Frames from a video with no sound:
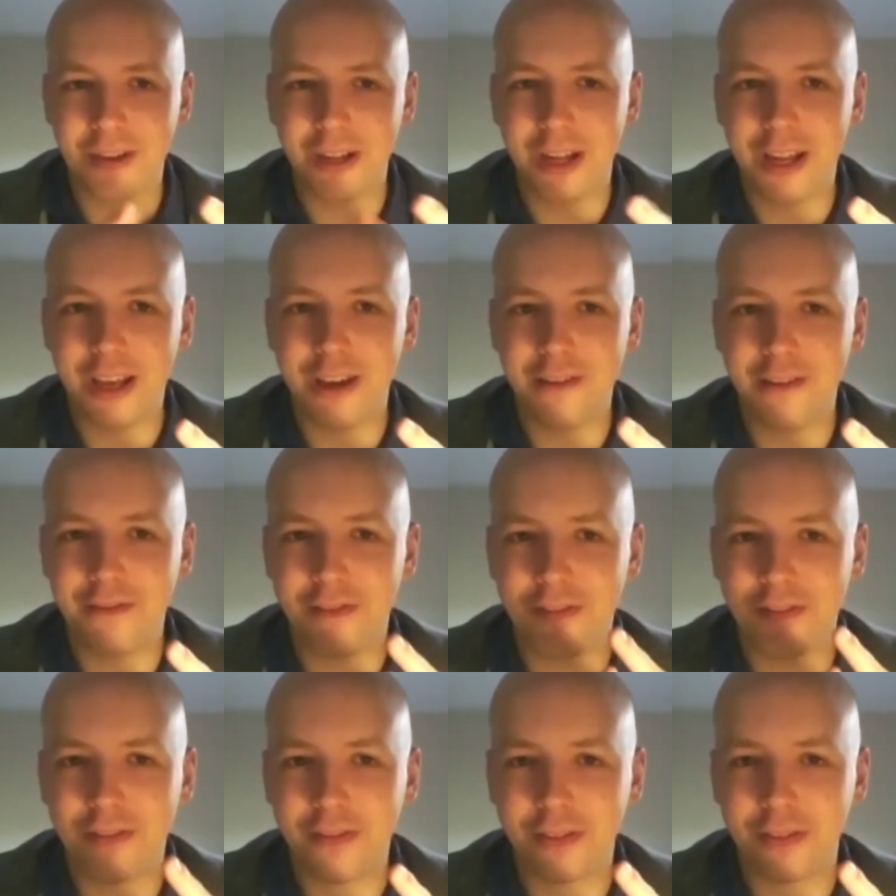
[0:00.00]

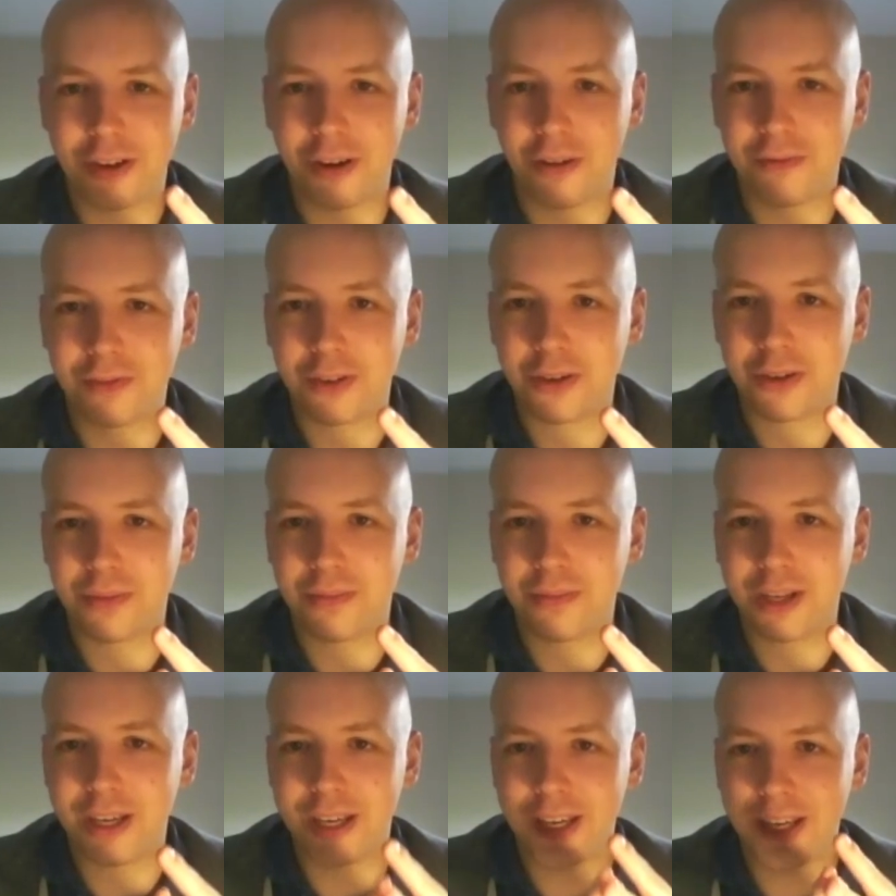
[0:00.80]
live
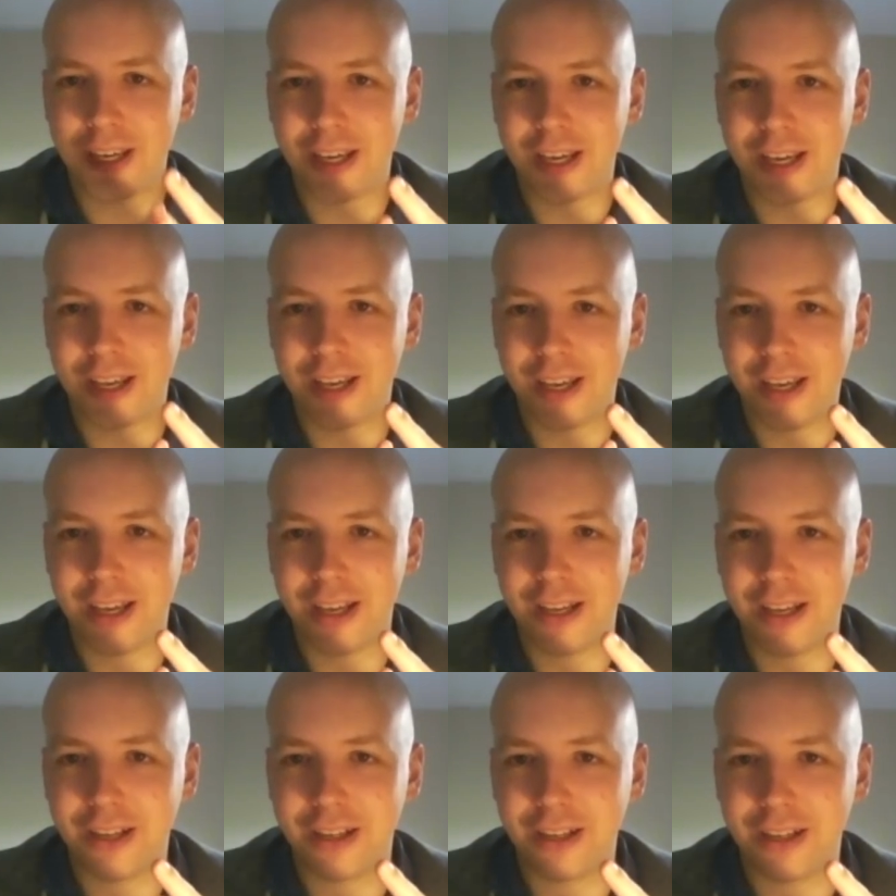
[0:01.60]
comfortably
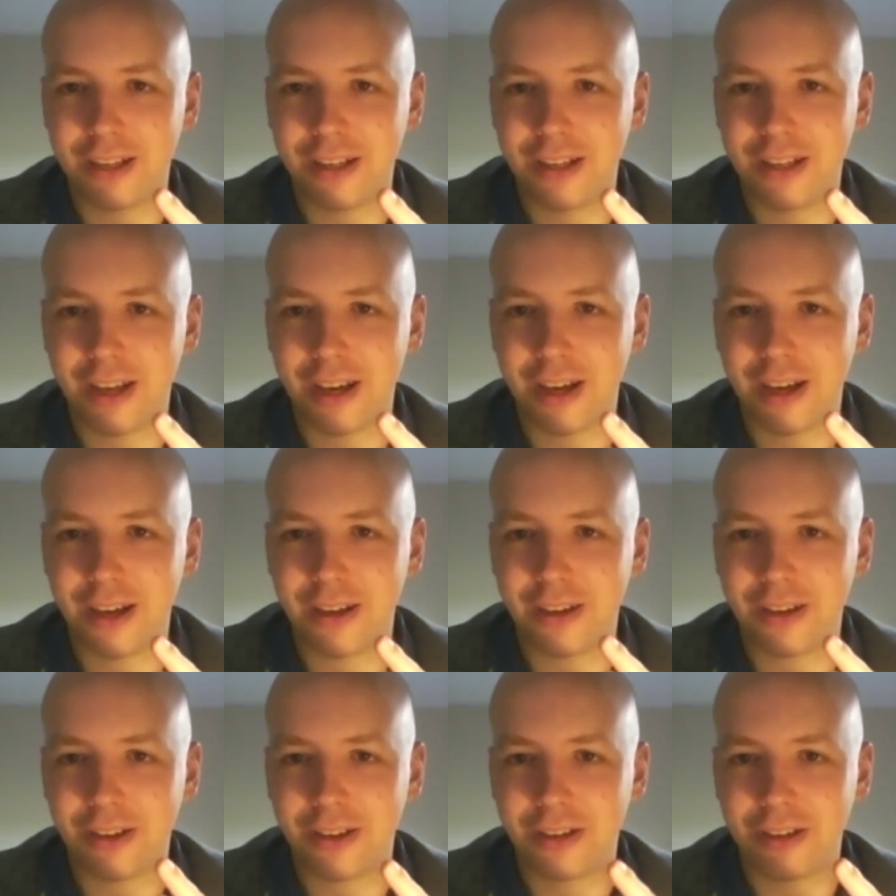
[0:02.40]
in
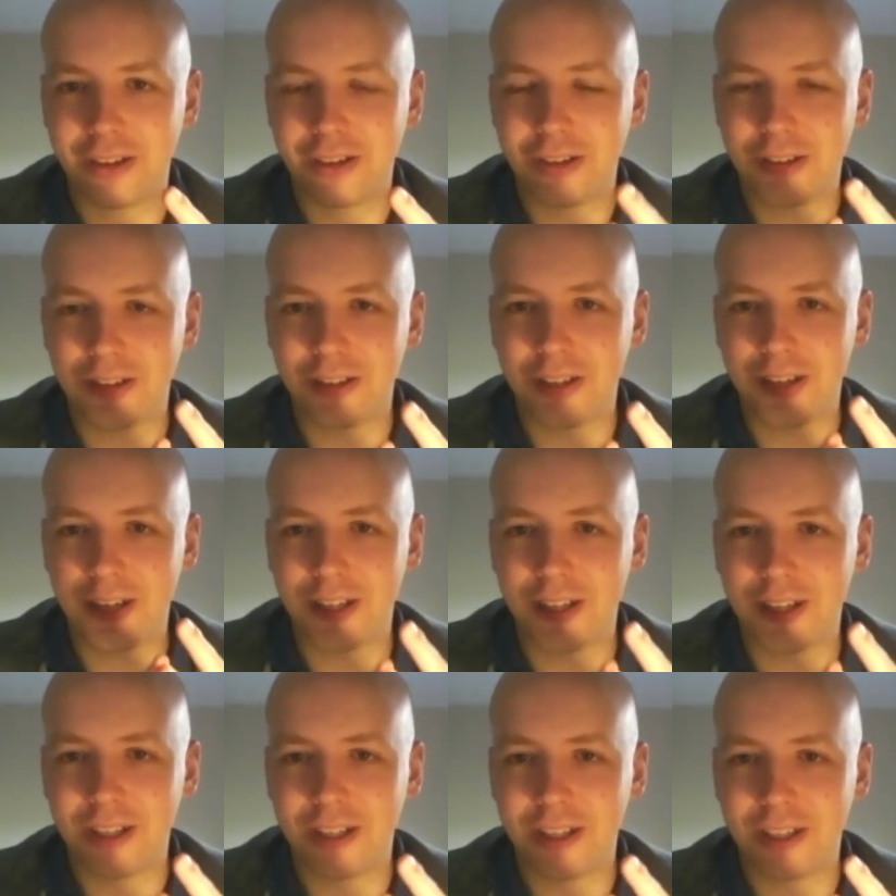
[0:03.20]

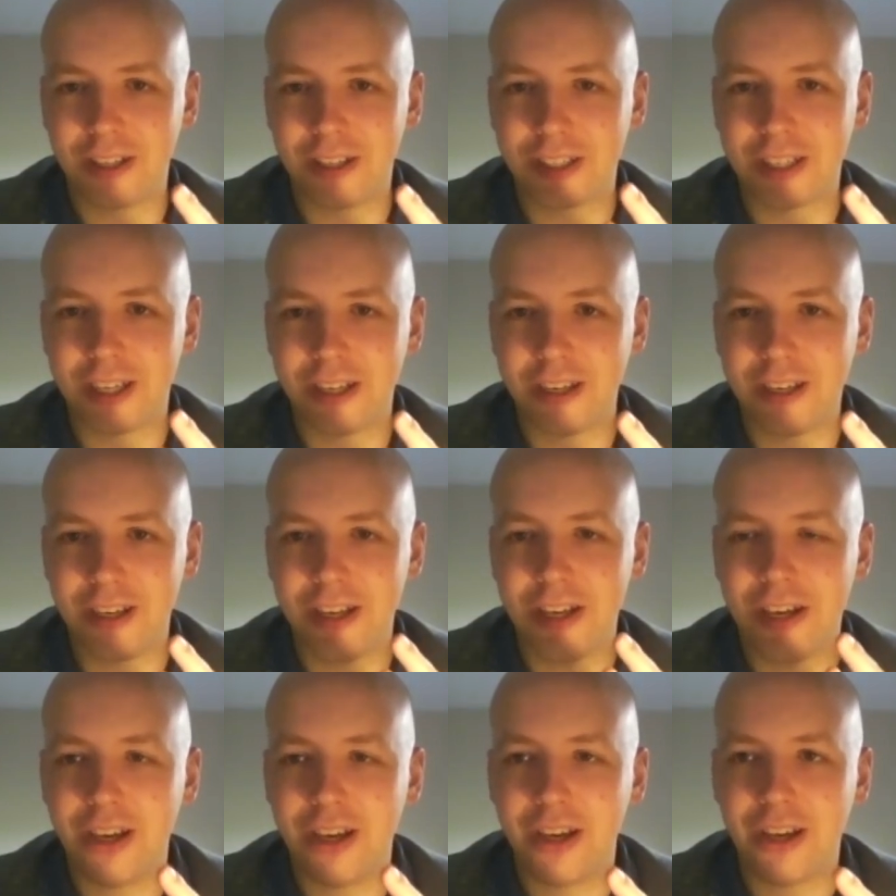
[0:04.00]
the
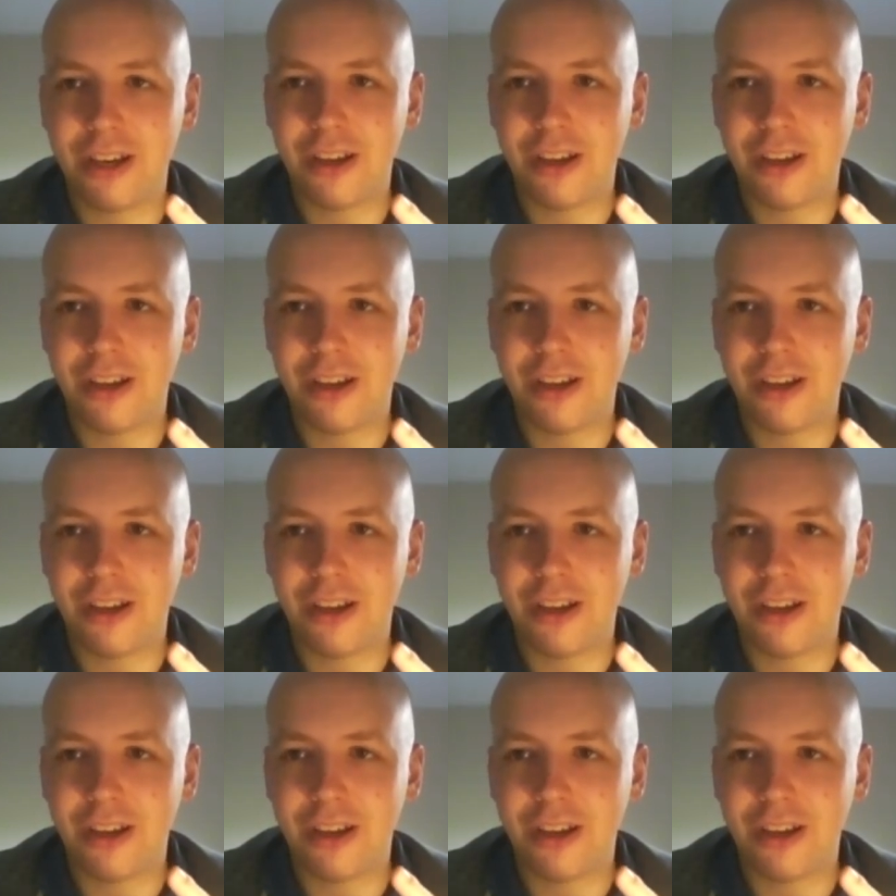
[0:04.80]
city,